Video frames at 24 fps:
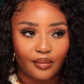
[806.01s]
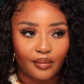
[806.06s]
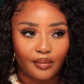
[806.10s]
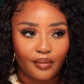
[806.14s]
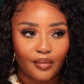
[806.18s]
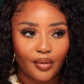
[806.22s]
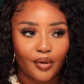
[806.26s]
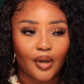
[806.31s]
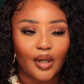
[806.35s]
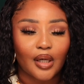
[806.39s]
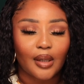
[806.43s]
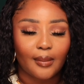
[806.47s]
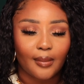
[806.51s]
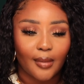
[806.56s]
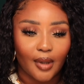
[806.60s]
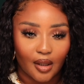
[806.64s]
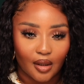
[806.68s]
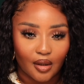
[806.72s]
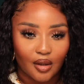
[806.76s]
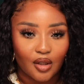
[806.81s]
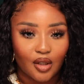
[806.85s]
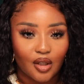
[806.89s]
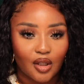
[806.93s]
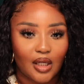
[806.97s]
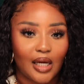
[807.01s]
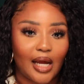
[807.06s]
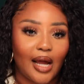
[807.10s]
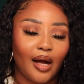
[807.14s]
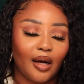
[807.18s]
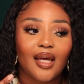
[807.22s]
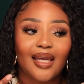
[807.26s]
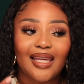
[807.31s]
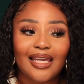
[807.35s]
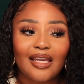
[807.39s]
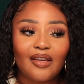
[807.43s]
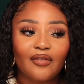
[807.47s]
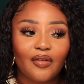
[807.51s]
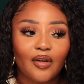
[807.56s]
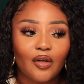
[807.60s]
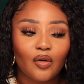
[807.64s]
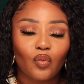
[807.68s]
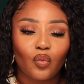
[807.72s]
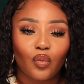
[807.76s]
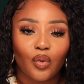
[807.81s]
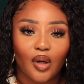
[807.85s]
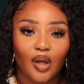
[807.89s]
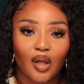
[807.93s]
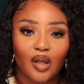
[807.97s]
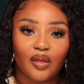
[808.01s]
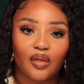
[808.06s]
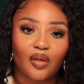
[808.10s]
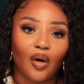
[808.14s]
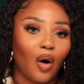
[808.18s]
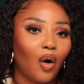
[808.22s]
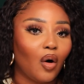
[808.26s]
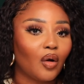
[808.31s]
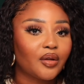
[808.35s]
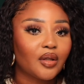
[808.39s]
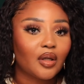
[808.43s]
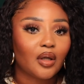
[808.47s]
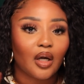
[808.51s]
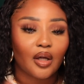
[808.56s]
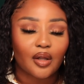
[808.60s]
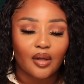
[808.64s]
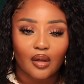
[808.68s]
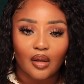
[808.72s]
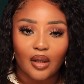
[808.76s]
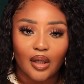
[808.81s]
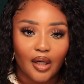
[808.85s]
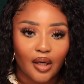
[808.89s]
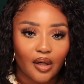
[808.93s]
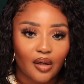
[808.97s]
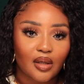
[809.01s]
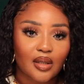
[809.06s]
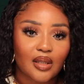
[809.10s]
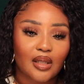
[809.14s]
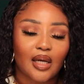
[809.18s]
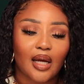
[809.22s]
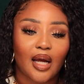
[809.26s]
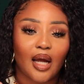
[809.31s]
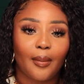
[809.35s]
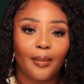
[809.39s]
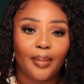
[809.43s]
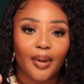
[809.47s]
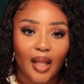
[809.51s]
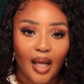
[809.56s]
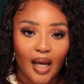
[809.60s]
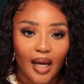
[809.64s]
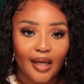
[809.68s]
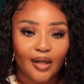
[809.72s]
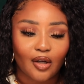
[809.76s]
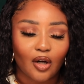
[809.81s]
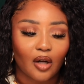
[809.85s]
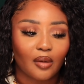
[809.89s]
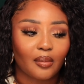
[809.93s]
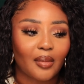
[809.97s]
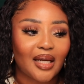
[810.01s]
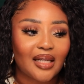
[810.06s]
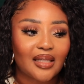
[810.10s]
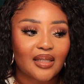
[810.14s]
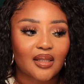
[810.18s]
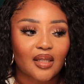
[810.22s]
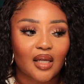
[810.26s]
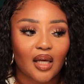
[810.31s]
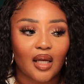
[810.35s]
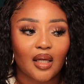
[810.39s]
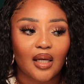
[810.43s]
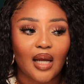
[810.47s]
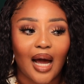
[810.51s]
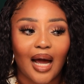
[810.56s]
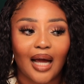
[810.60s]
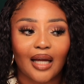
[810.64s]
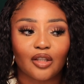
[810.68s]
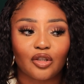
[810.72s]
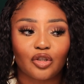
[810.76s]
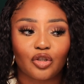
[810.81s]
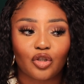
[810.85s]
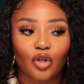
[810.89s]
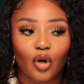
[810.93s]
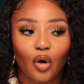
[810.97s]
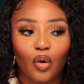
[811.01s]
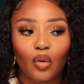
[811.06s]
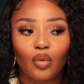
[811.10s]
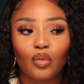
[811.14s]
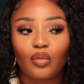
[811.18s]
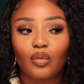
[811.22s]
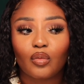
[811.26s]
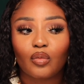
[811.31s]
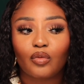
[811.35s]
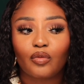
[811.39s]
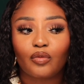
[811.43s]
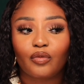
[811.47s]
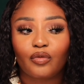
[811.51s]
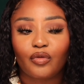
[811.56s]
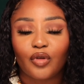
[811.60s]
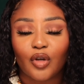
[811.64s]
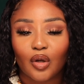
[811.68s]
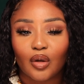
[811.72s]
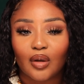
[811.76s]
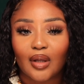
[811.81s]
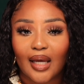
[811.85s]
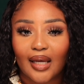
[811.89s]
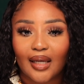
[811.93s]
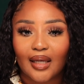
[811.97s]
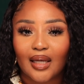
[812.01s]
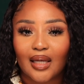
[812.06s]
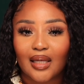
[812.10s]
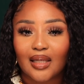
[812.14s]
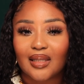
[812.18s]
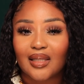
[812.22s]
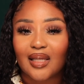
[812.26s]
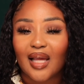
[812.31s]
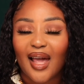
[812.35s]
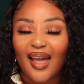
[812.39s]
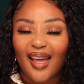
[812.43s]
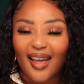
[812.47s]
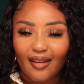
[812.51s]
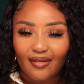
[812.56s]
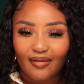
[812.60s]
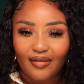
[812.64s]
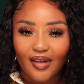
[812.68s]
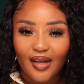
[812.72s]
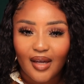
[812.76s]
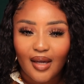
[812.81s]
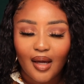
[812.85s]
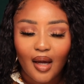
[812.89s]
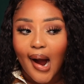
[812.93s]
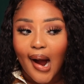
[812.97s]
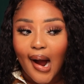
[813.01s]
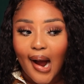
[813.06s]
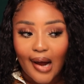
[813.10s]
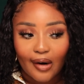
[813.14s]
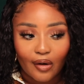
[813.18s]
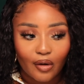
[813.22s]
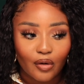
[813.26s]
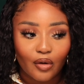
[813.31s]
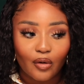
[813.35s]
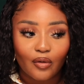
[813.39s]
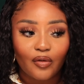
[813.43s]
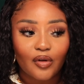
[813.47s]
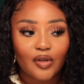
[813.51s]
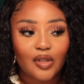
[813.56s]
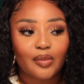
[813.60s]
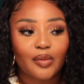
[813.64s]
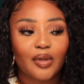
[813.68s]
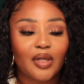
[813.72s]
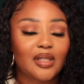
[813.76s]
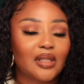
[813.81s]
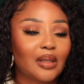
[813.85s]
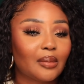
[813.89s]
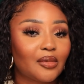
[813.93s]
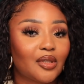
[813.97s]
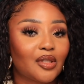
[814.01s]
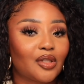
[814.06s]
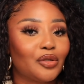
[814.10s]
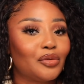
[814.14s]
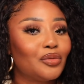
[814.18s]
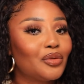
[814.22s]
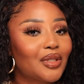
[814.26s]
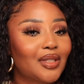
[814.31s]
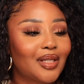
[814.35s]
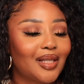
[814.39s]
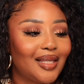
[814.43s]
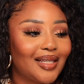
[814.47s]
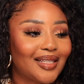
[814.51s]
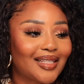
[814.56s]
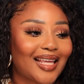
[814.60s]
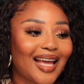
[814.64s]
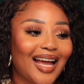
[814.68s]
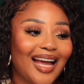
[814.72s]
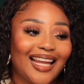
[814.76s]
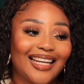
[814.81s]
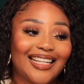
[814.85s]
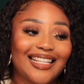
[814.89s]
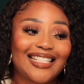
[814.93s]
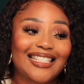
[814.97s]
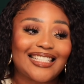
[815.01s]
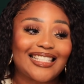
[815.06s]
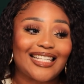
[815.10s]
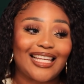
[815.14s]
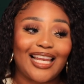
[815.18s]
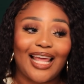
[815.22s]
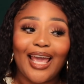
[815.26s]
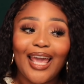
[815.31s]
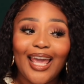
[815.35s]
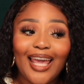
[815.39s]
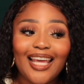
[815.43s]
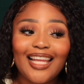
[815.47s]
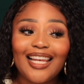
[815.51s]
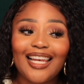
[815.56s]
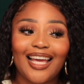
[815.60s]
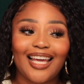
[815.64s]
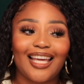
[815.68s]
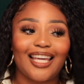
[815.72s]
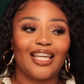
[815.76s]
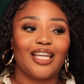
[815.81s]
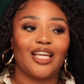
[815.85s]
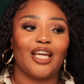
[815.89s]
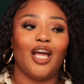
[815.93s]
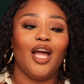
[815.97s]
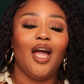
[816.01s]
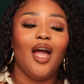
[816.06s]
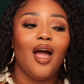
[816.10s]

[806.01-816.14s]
pretty much. Yeah. Even with all the other layers that I applied on my skin, I don't feel like it's heavy. I don't know if it's because I'm just used to this kind of slay. Like,